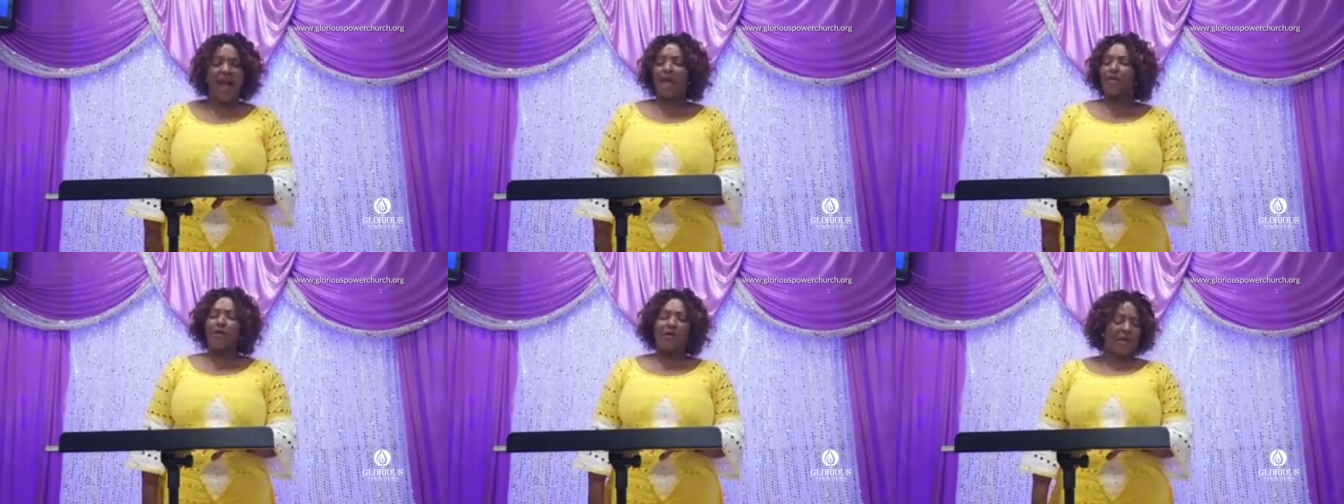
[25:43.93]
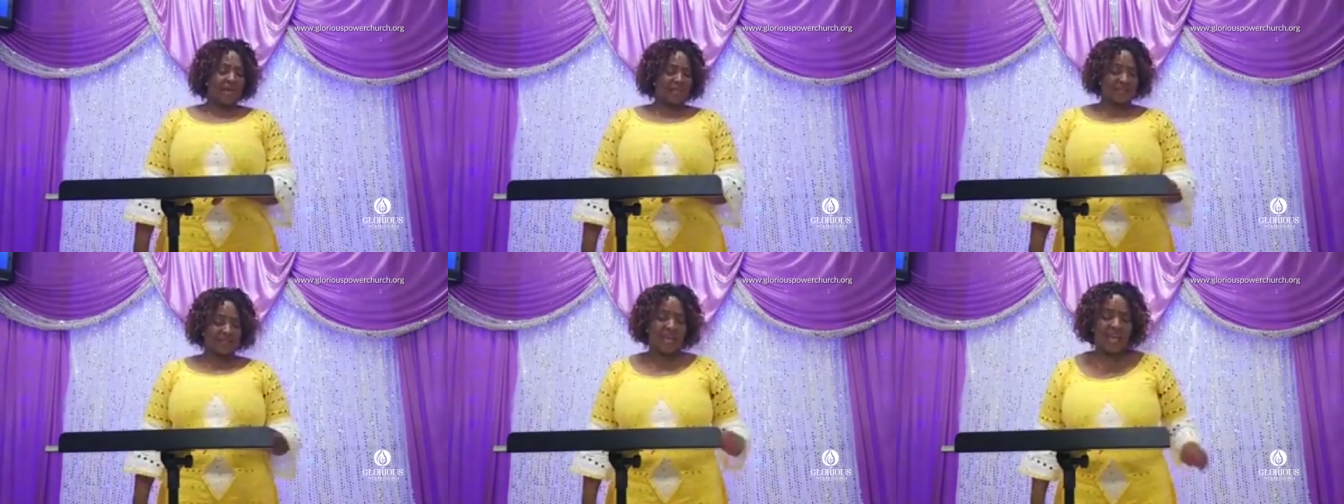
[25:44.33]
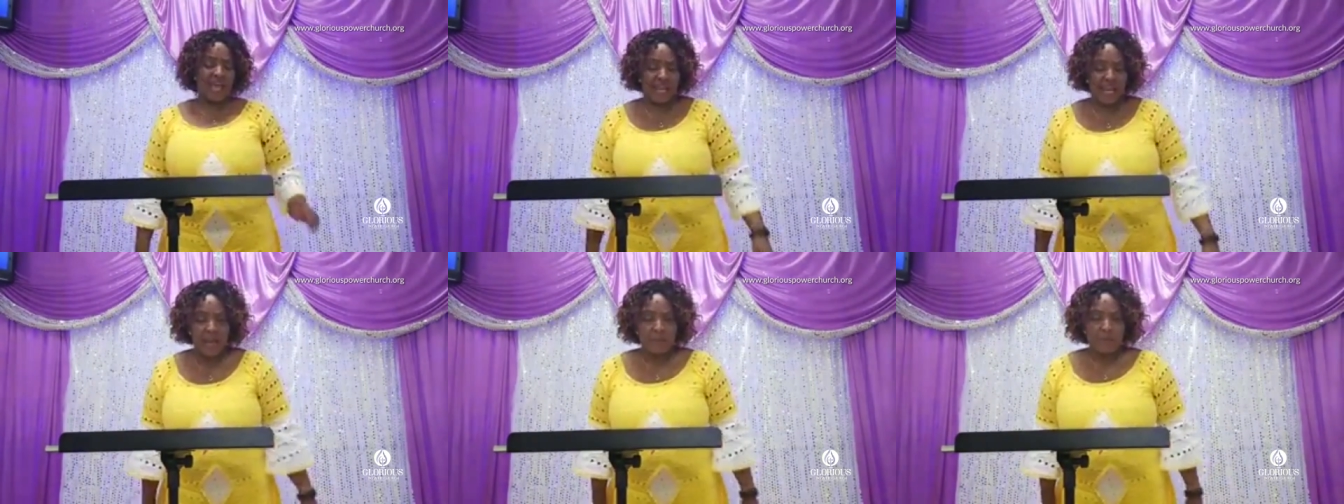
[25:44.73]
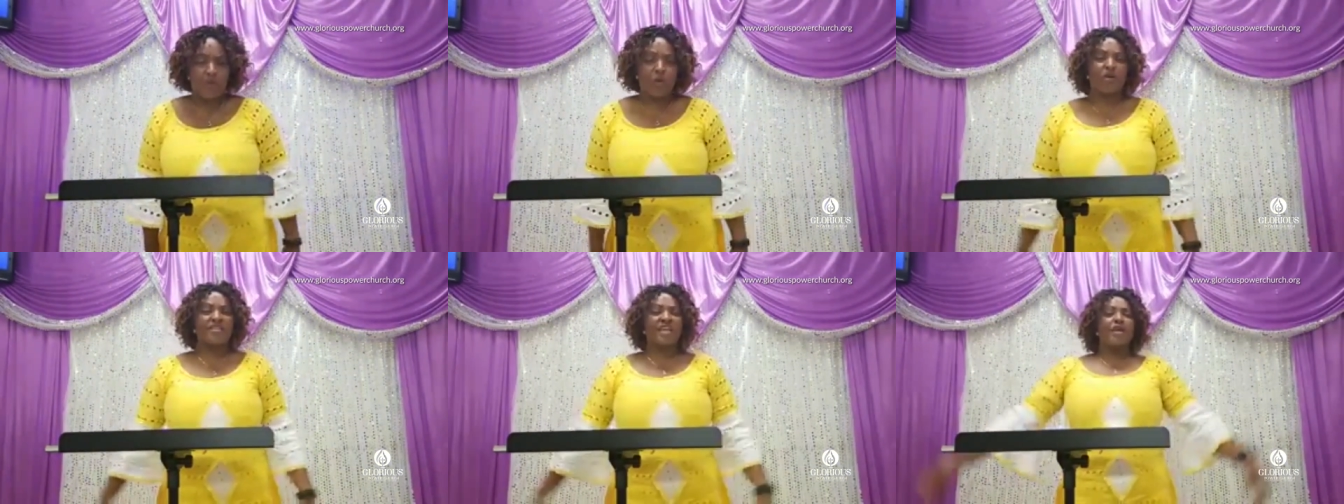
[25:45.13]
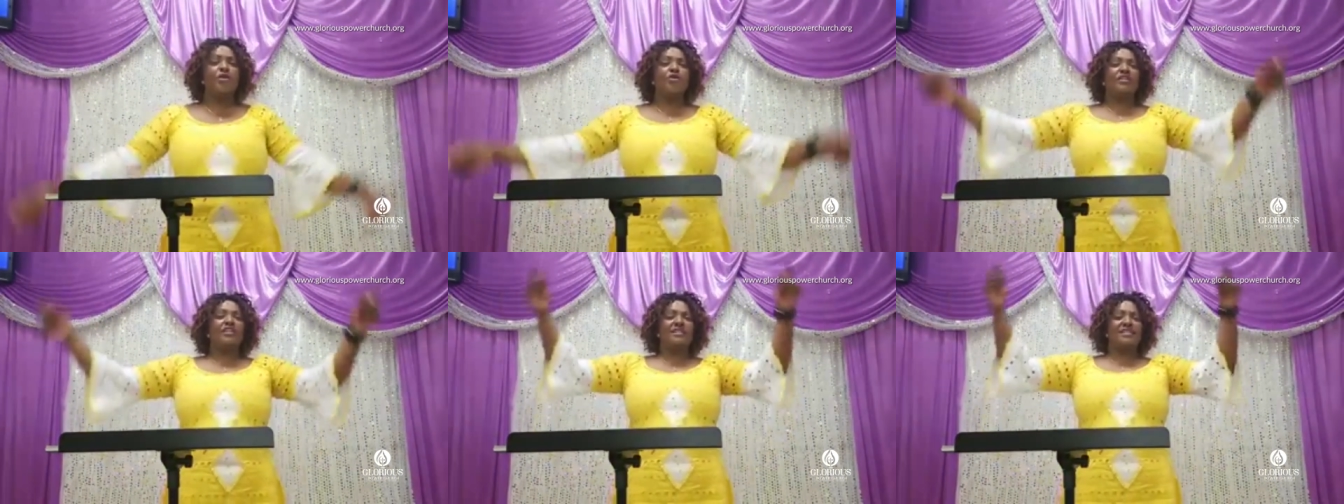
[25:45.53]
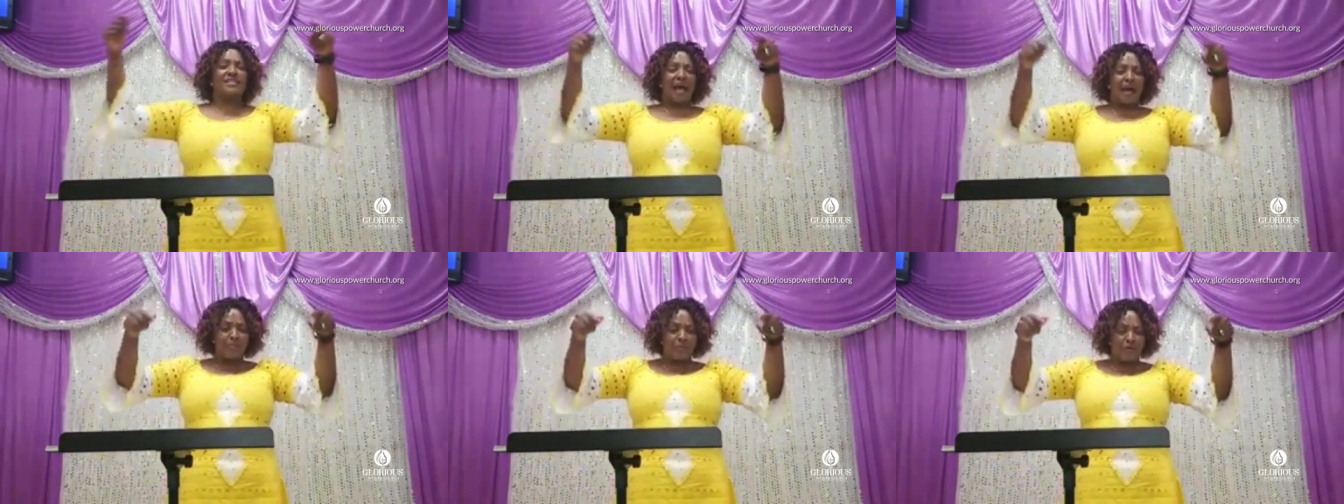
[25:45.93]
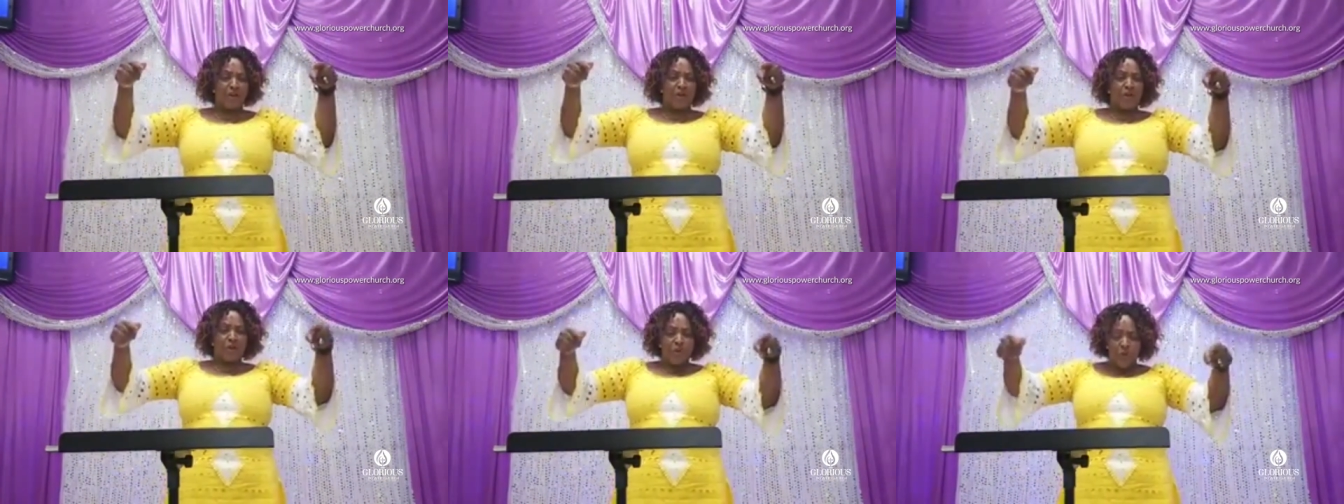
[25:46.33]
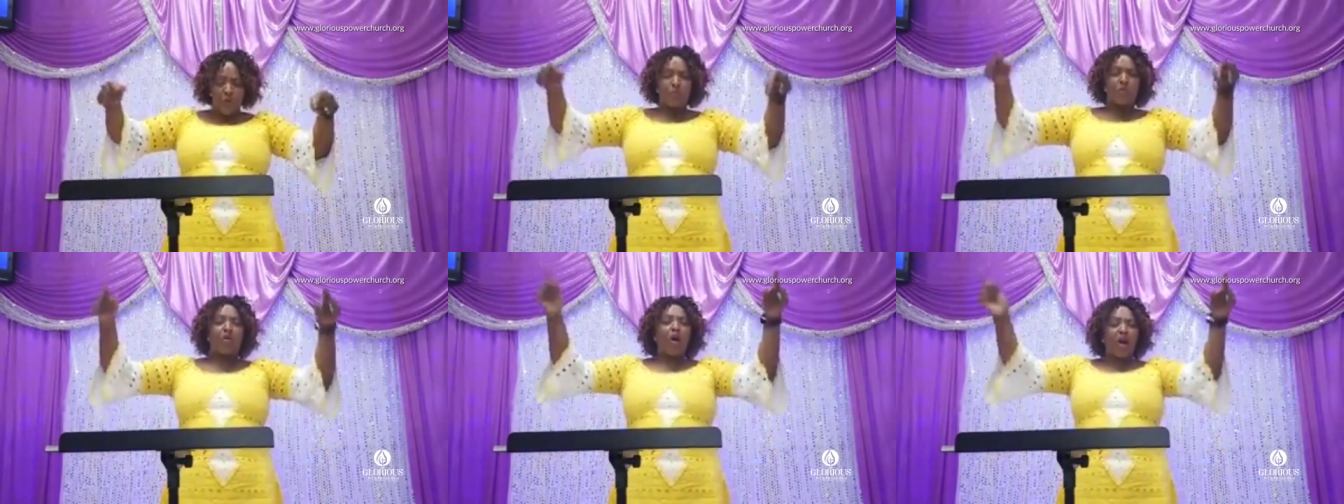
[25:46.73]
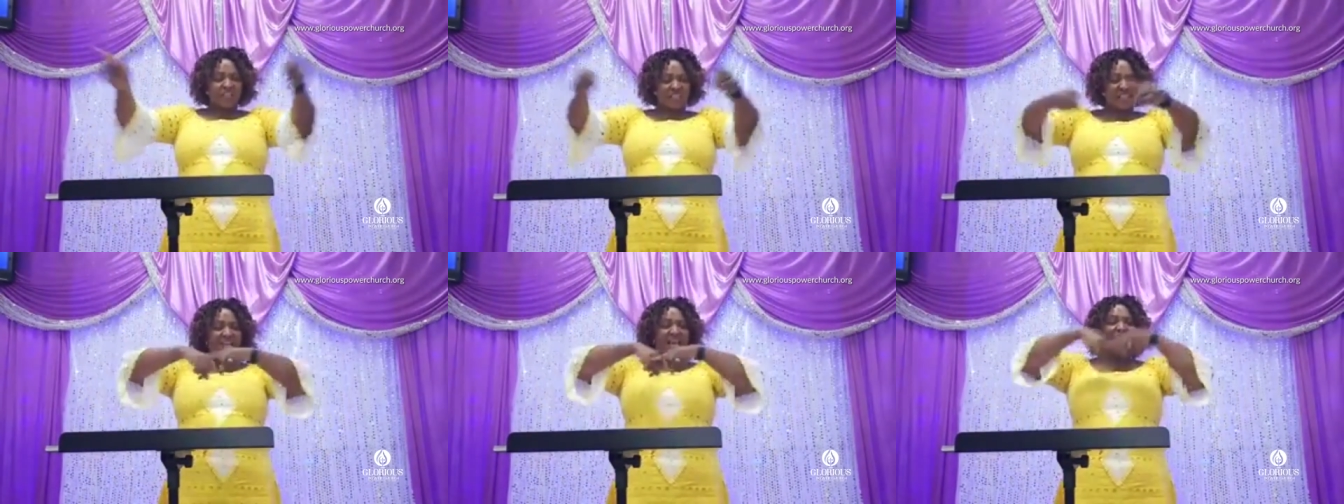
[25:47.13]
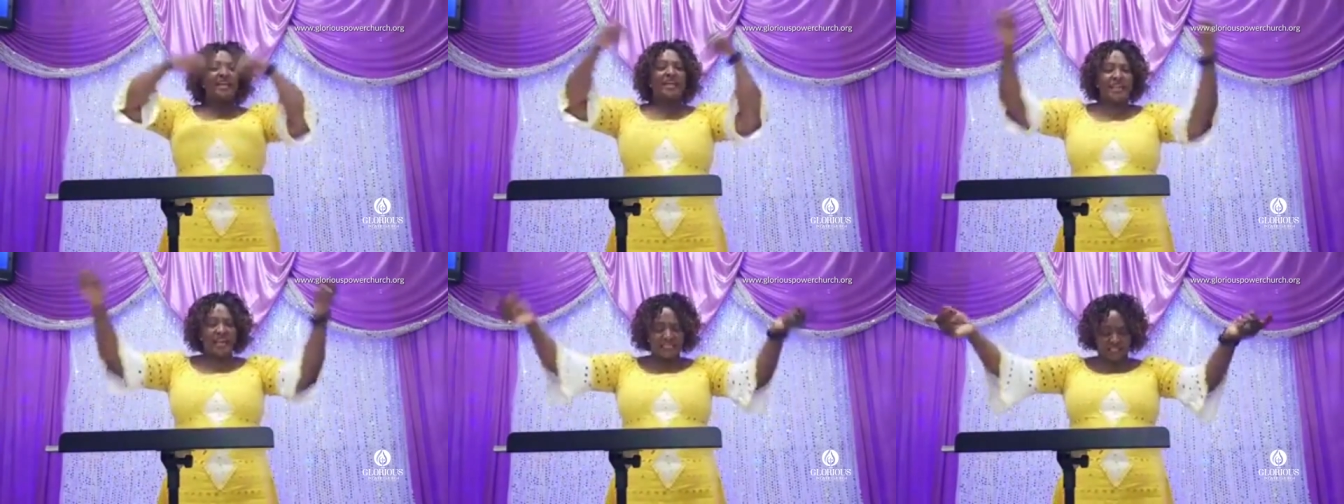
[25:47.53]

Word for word: I don't get scared because I notice somebody whom God is sending